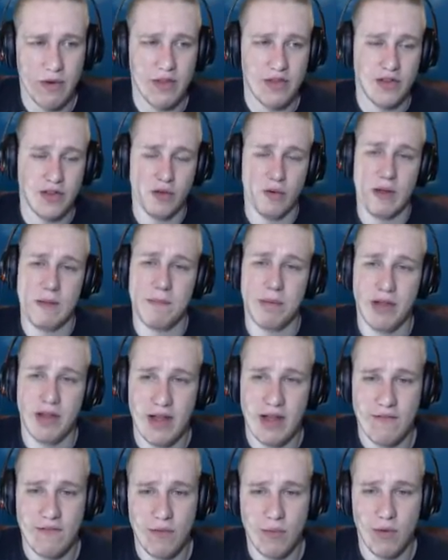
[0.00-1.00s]
It's a great play
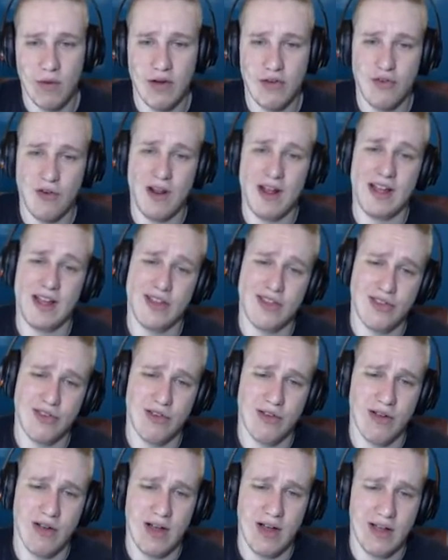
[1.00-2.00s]
if you want to try and get
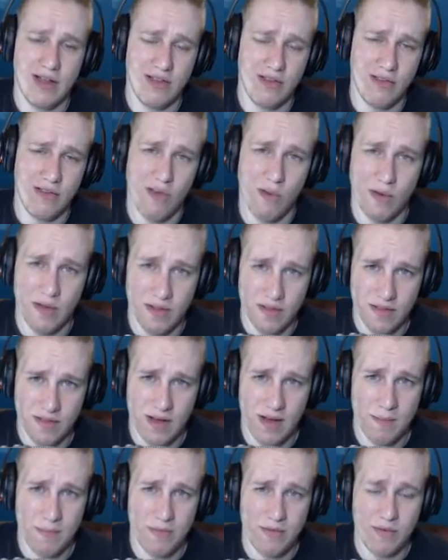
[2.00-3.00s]
your tokens
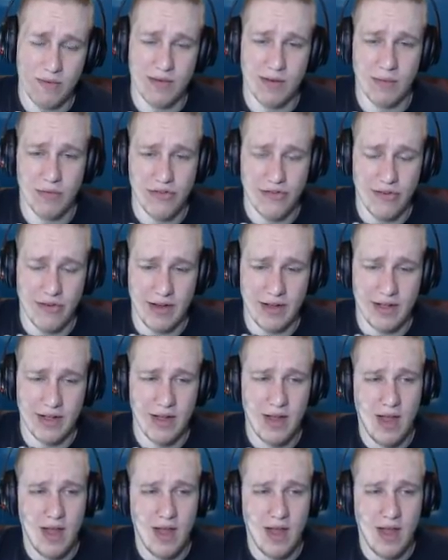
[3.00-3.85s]
up to double strike.